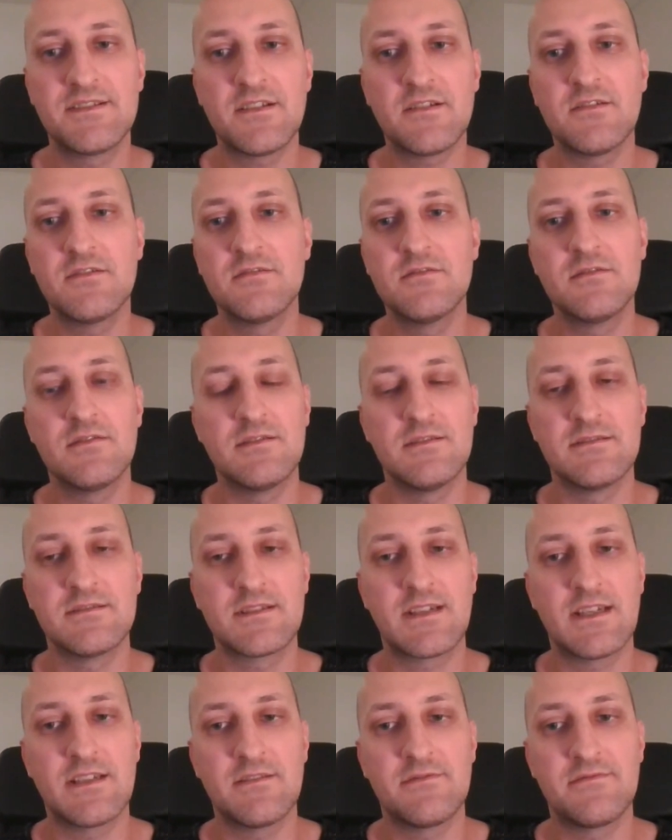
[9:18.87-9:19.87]
there is
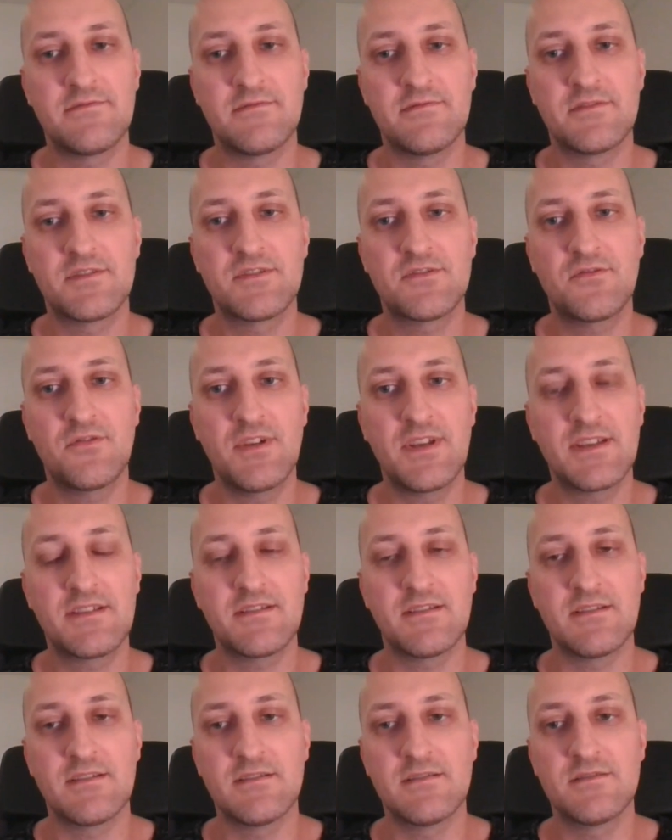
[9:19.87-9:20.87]
no kind of
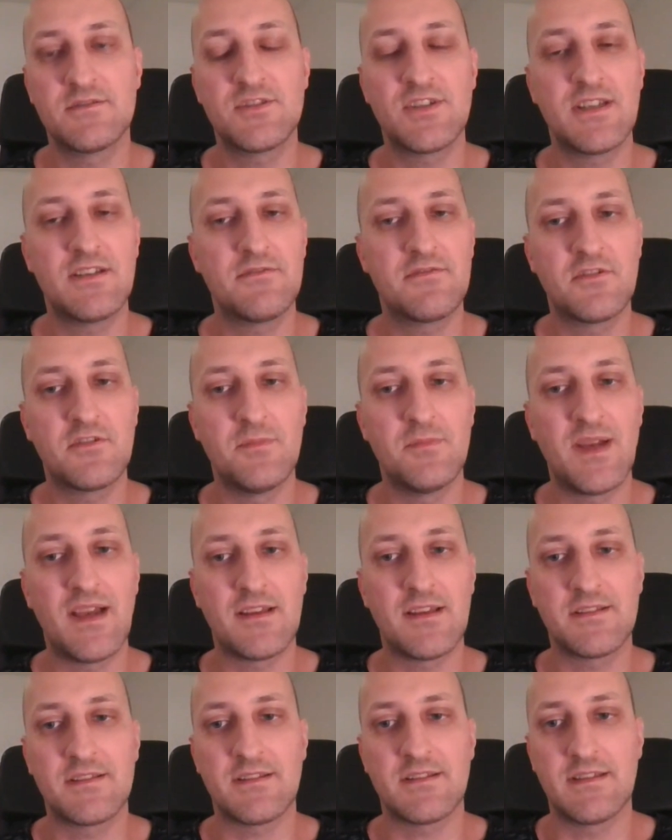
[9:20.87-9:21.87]
strict chain of
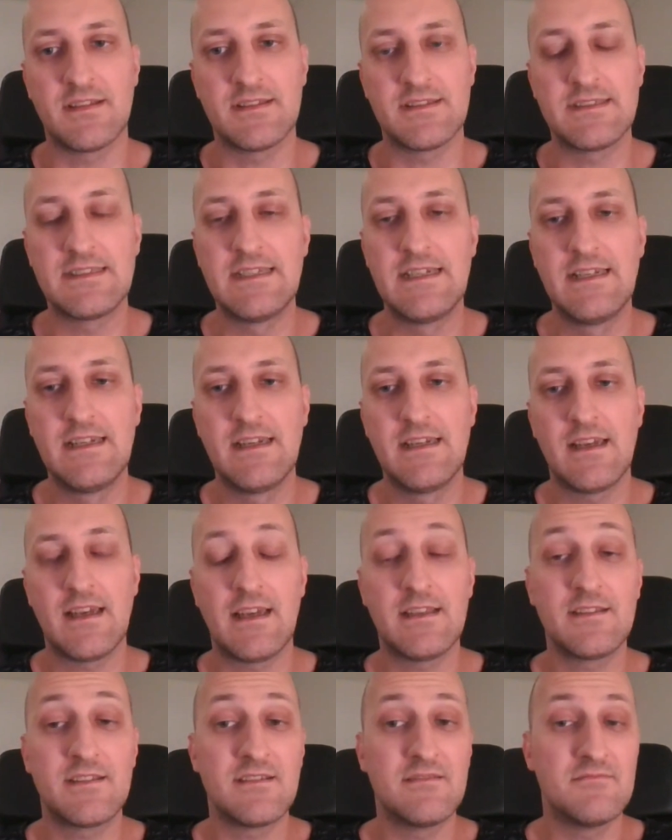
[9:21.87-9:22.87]
command.
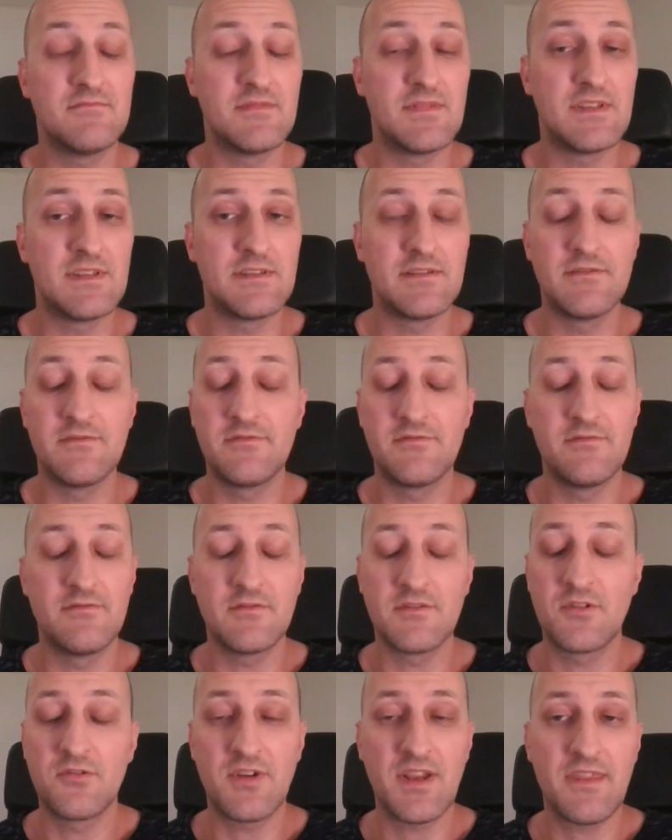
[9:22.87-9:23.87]
And
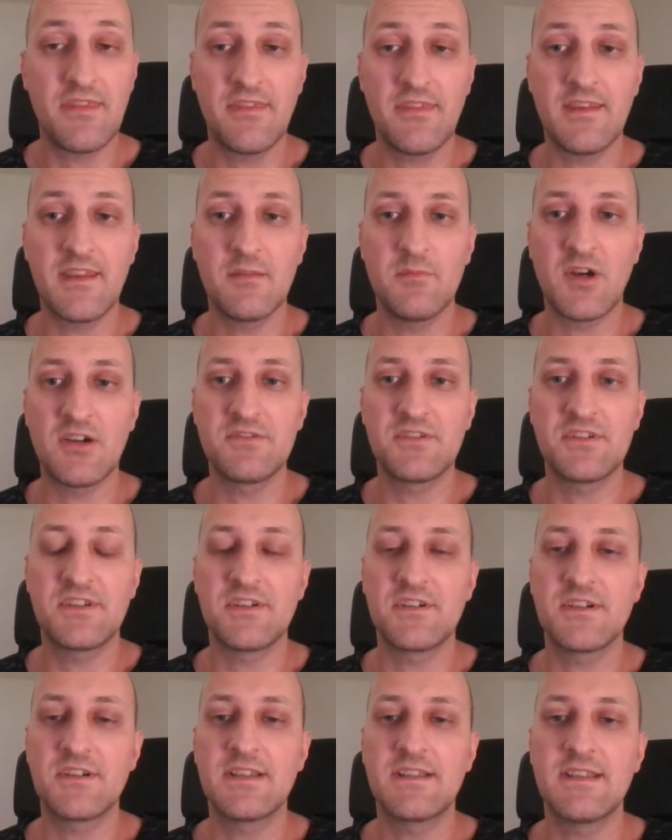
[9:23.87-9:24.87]
great thing about
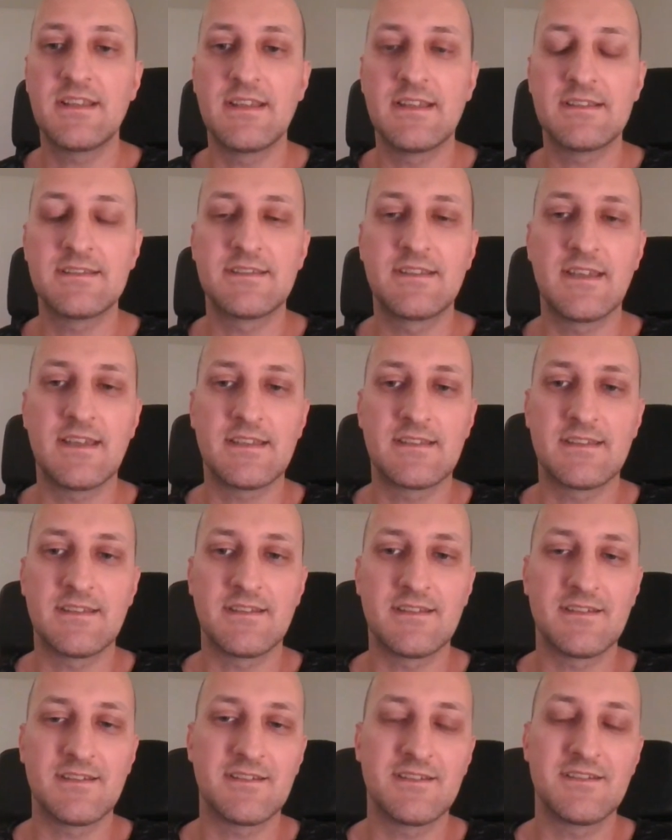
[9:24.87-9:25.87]
æternity is that
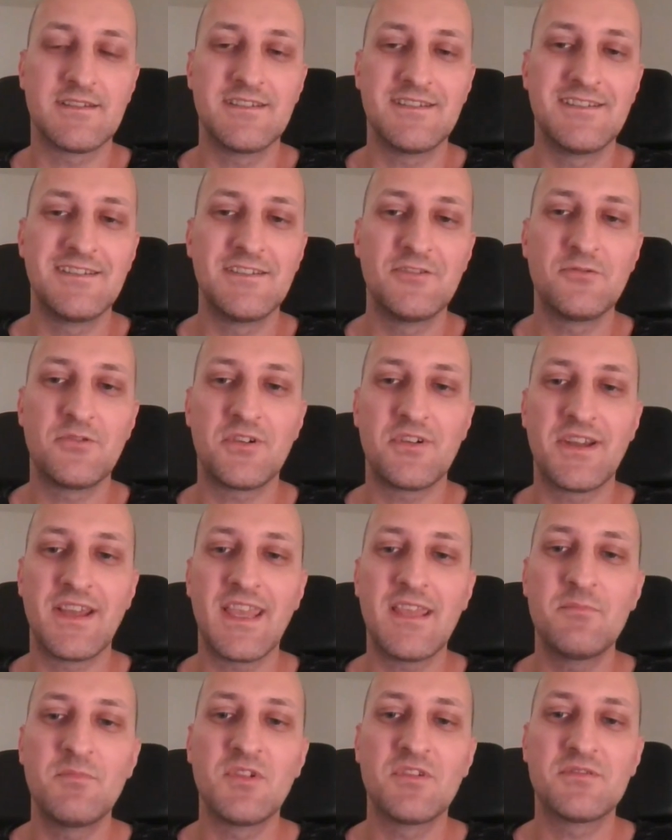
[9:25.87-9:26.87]
you are
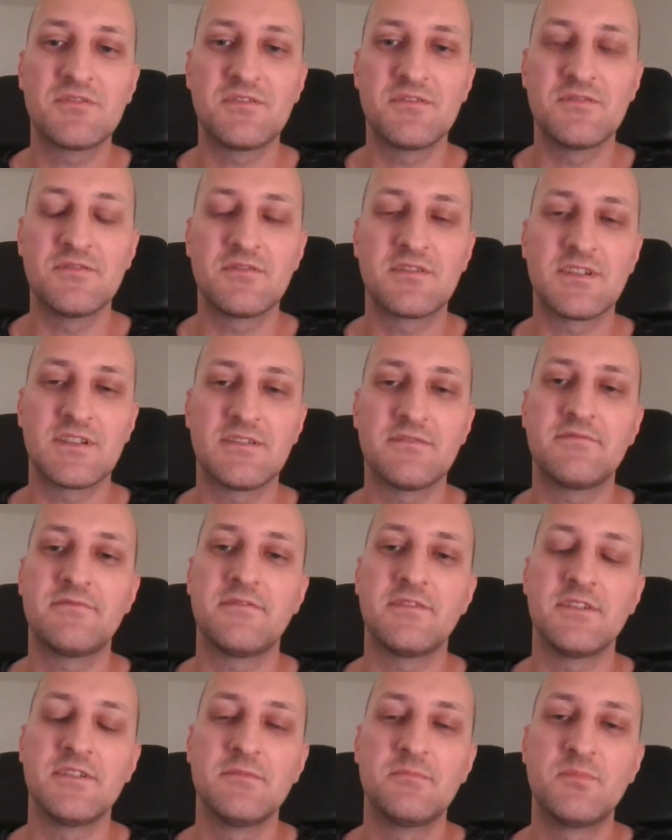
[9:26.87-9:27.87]
able to kind of
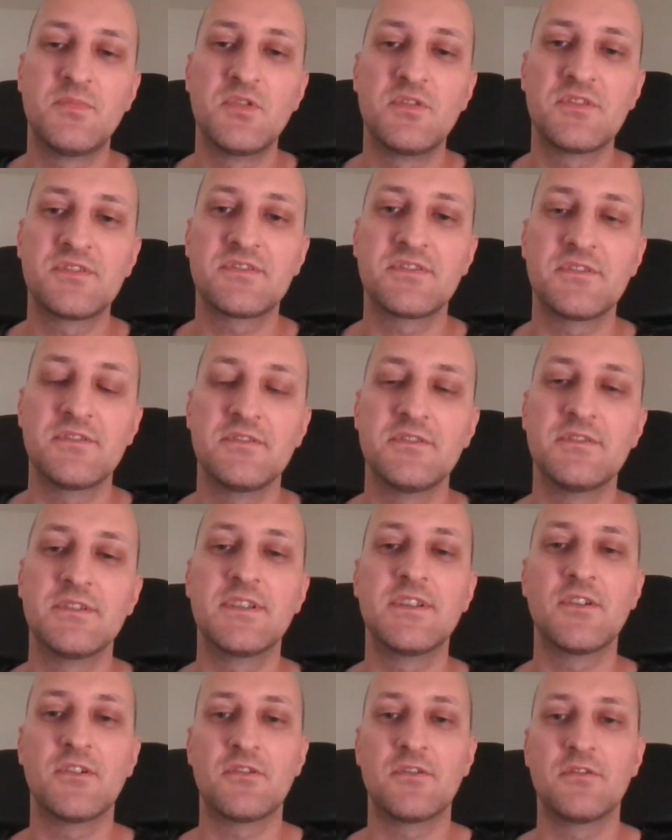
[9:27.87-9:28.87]
pursue
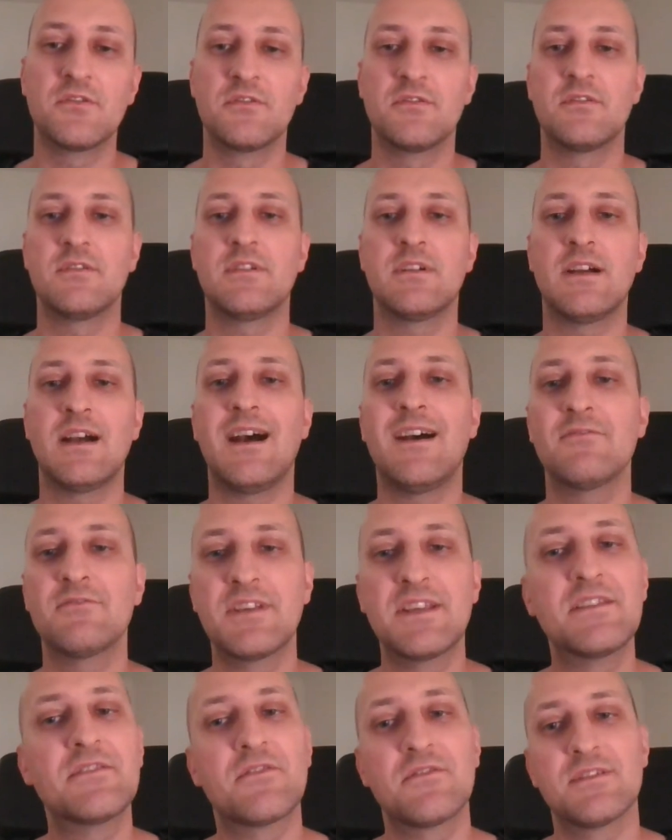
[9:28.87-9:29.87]
your own
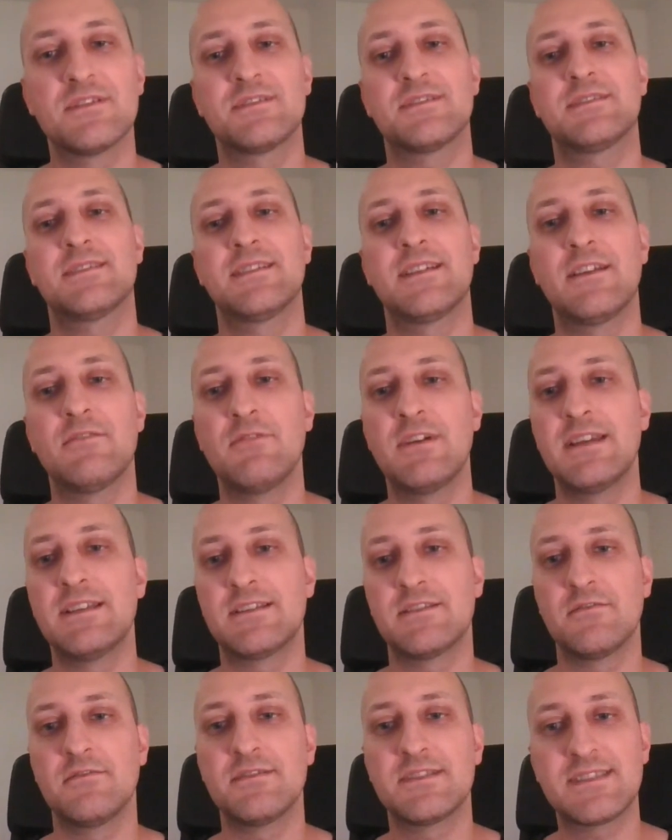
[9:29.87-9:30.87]
interests in a way.
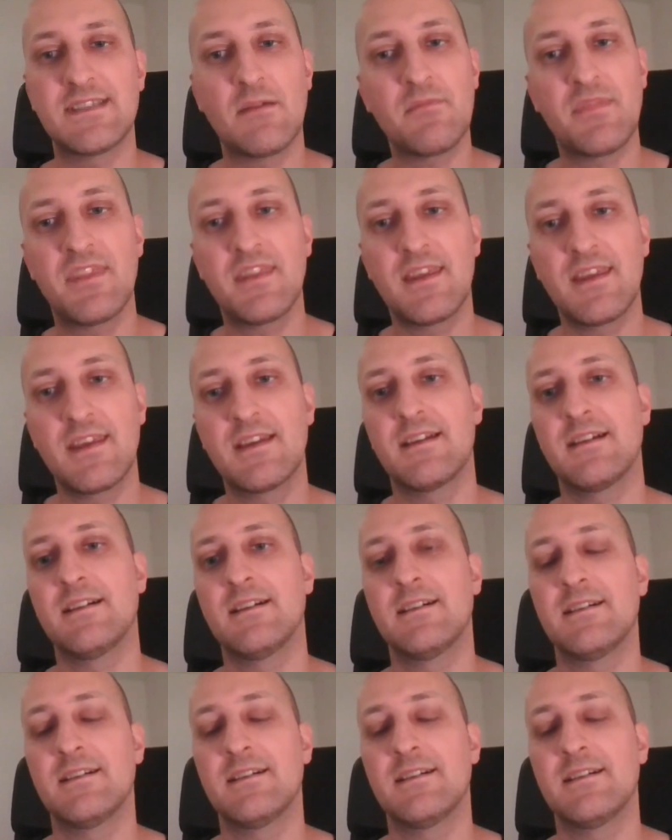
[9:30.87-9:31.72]
So if something